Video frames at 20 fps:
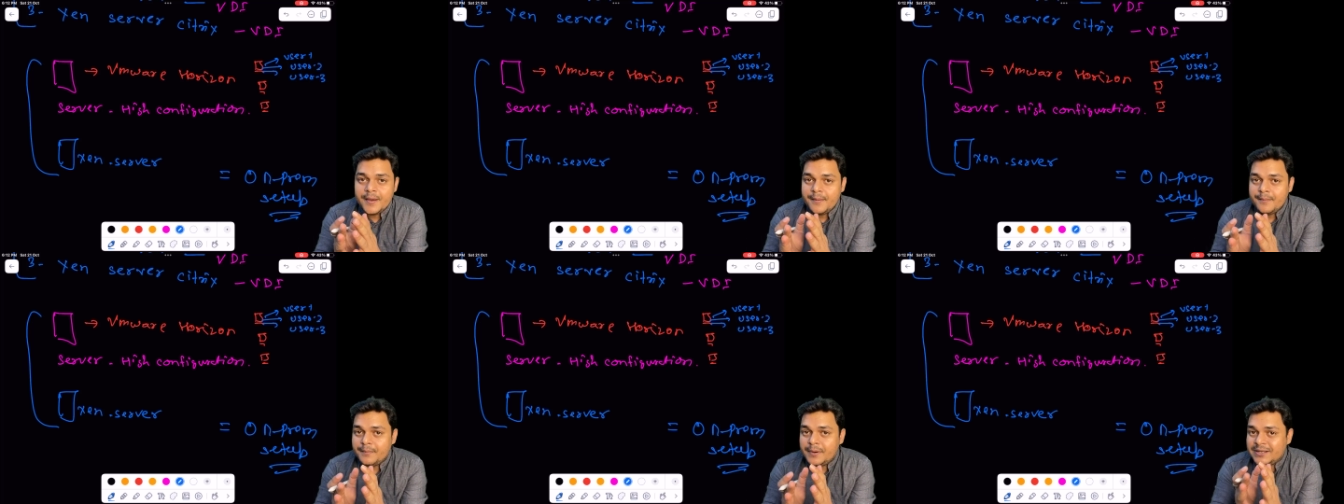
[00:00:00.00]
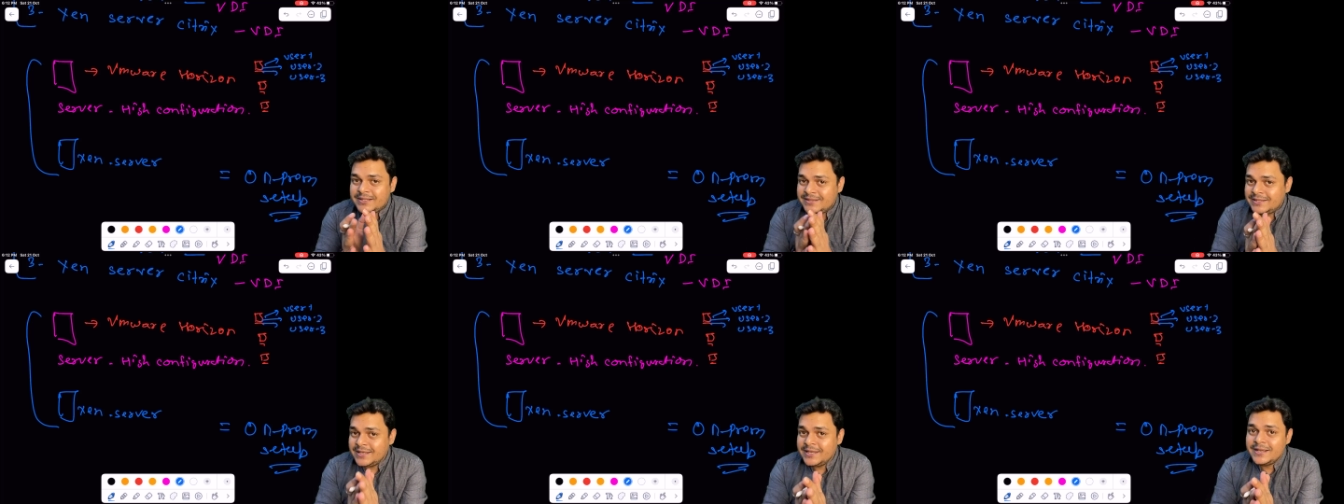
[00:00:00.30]

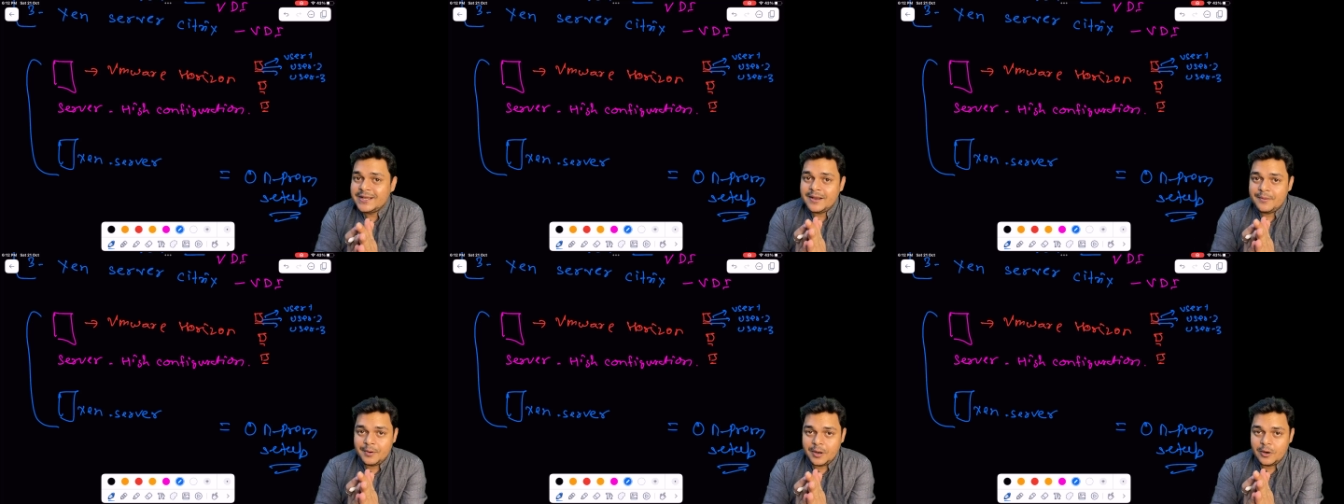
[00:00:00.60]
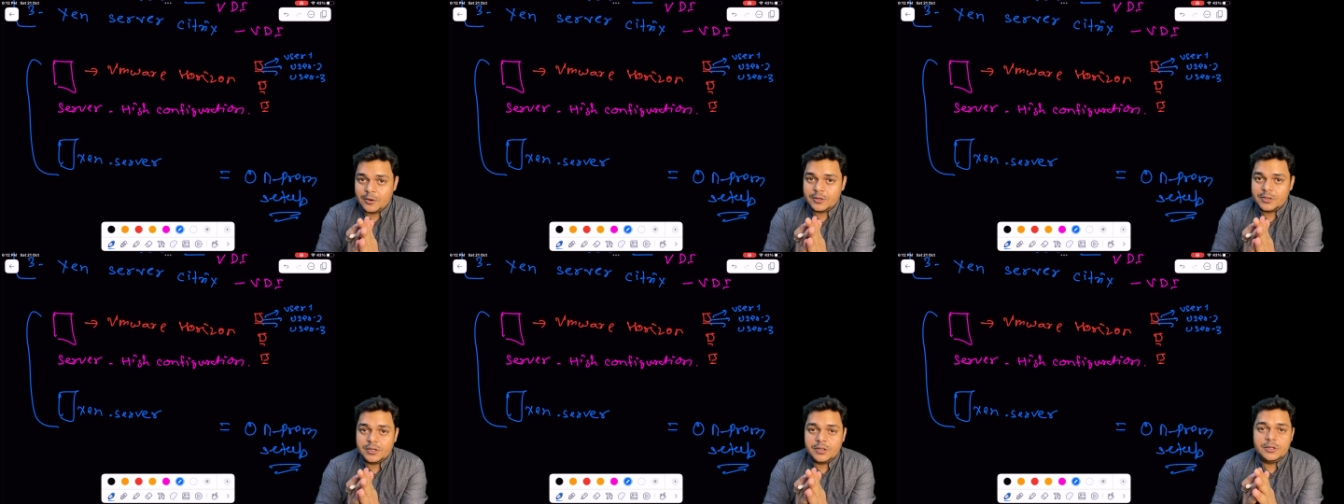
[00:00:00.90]
But think
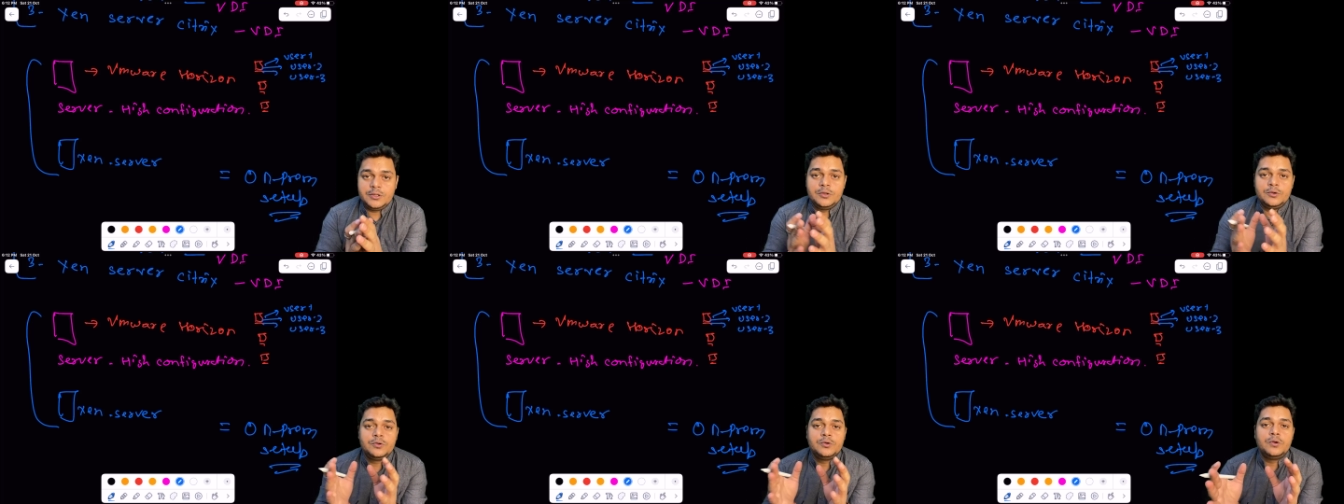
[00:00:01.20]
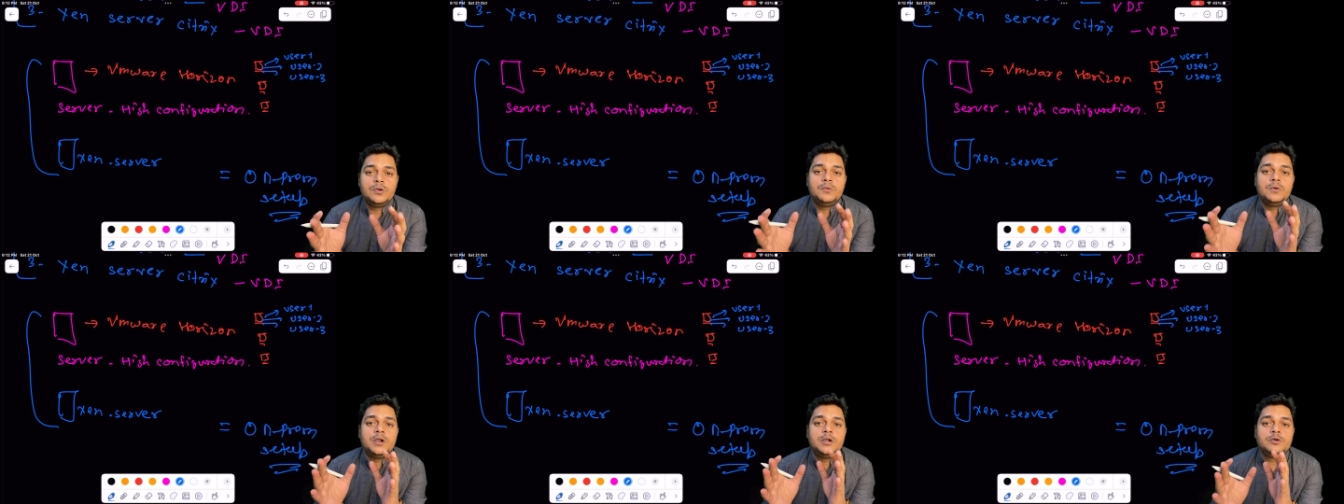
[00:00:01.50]
about, you
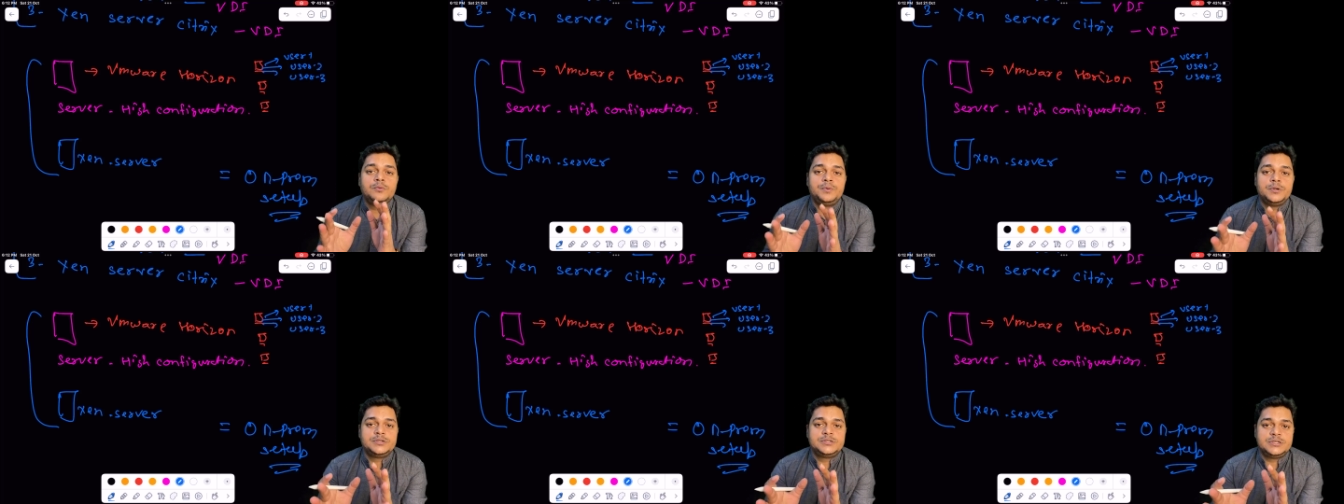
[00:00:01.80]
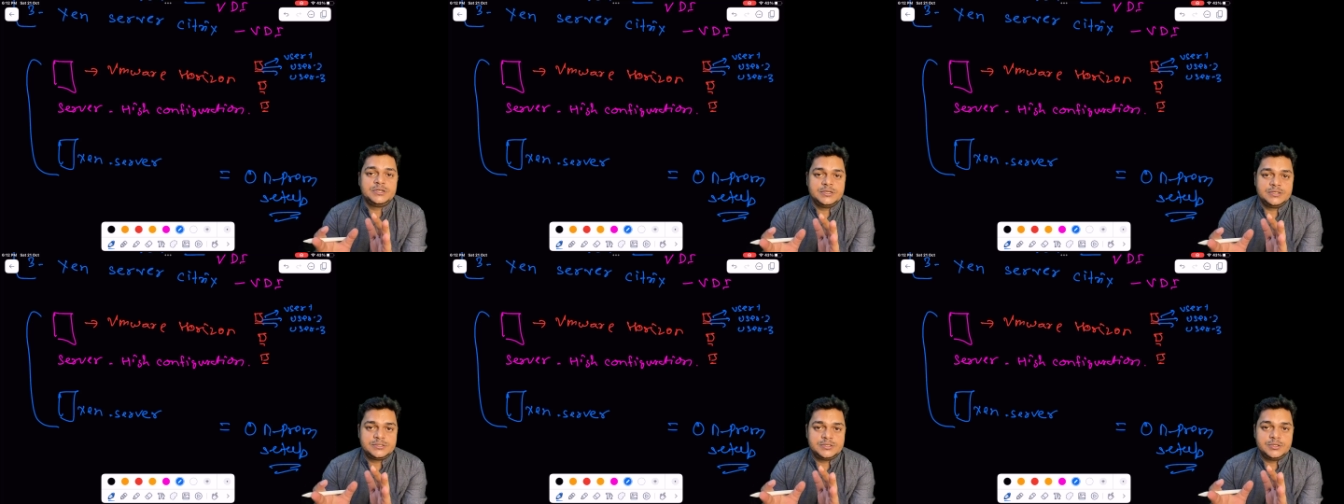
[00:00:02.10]
don't want to
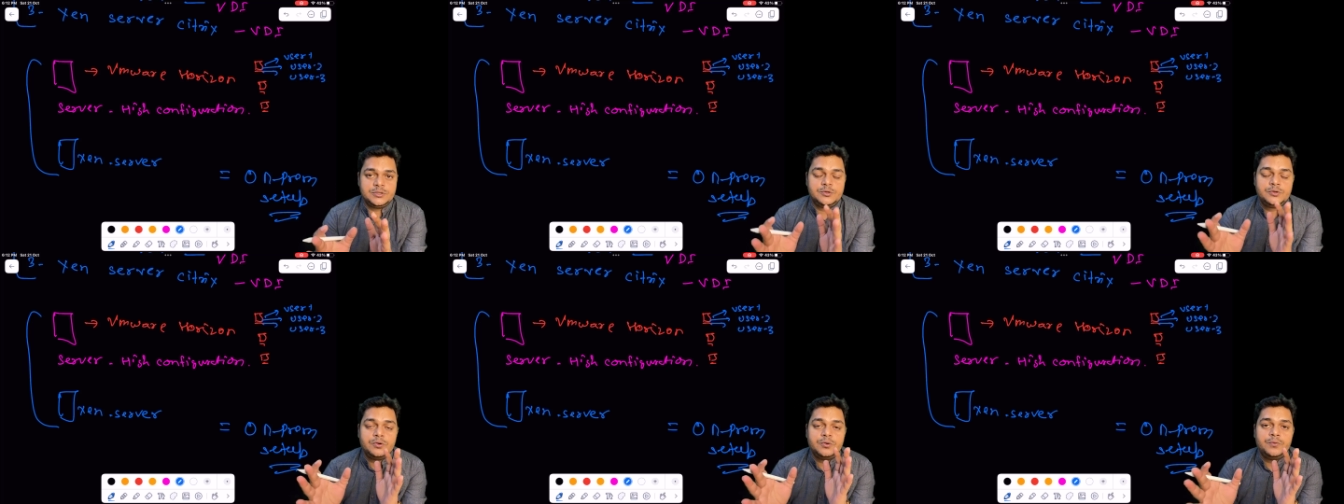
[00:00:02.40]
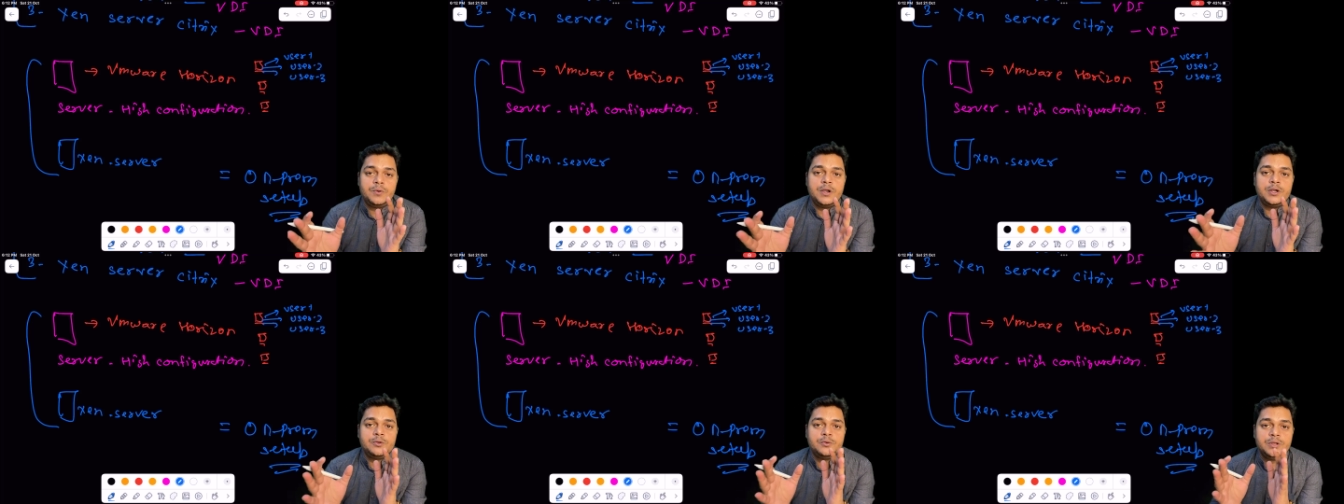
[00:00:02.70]
purchase, you don't
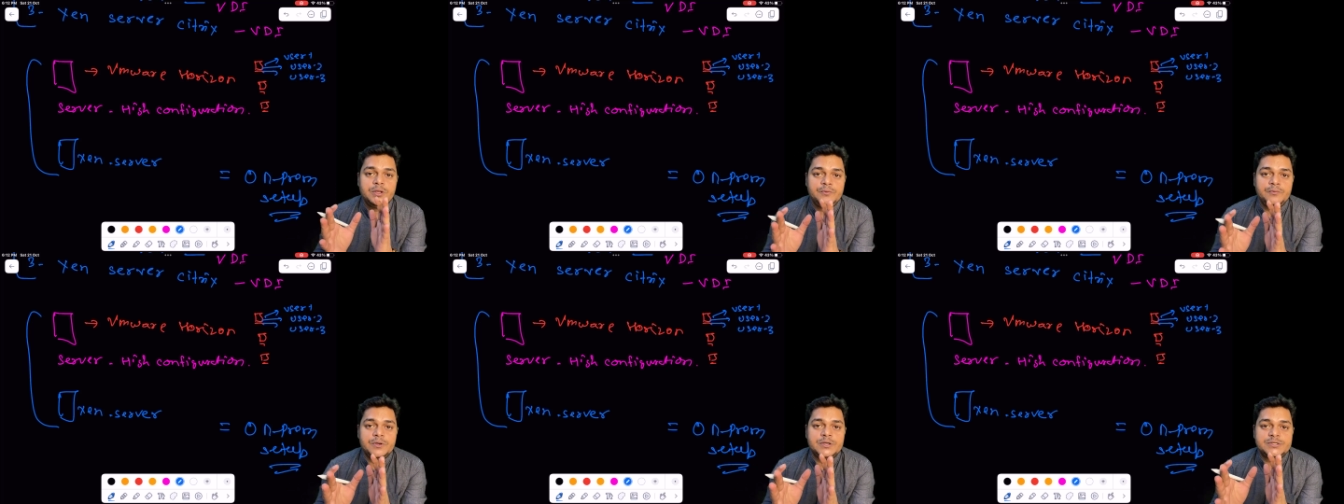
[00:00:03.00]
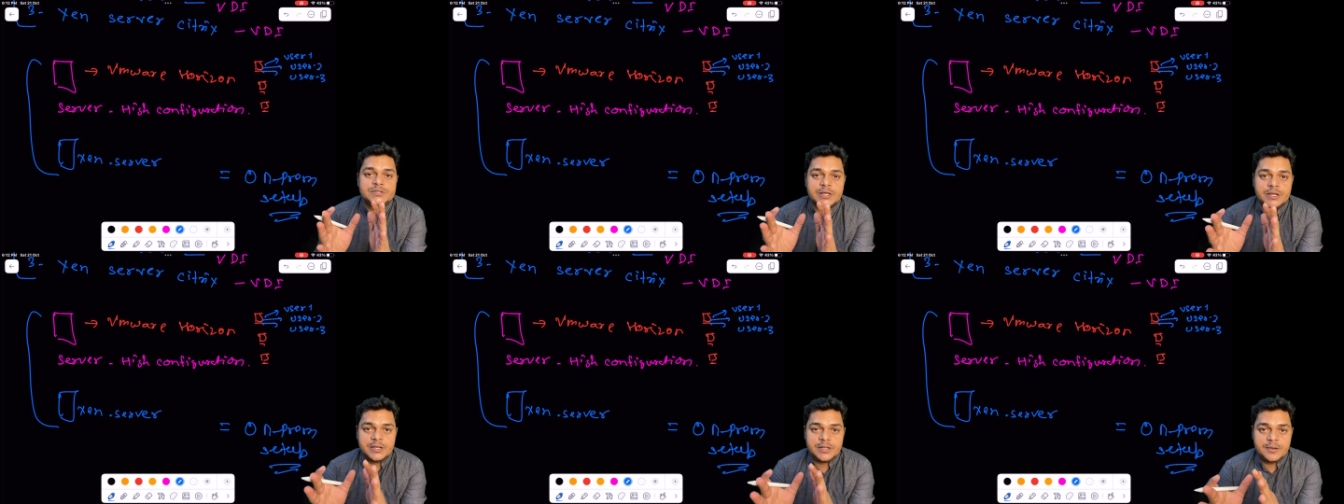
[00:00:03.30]
want to
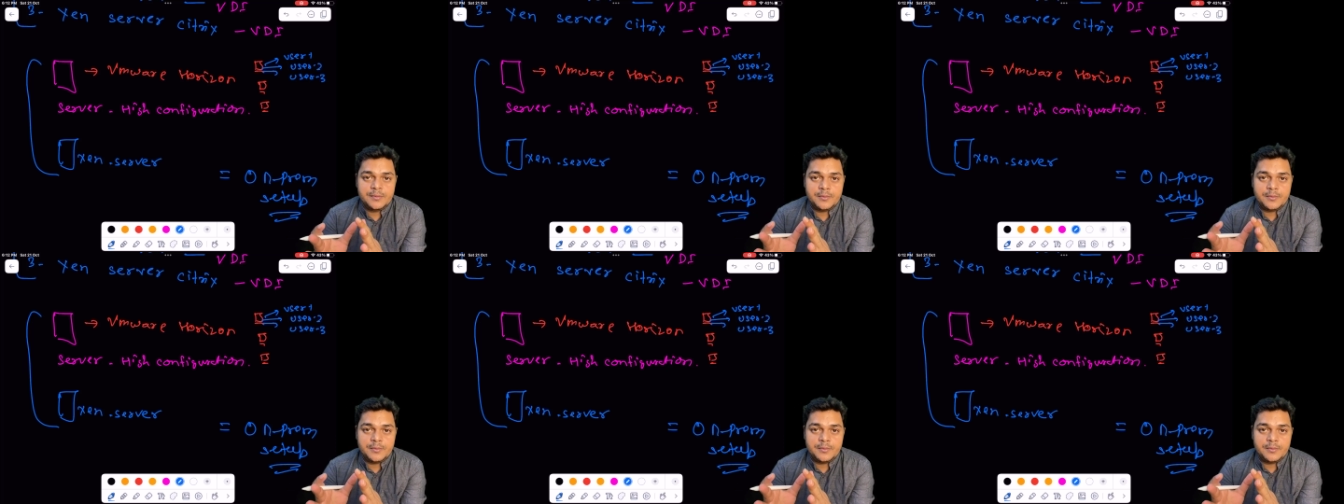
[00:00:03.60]
invest any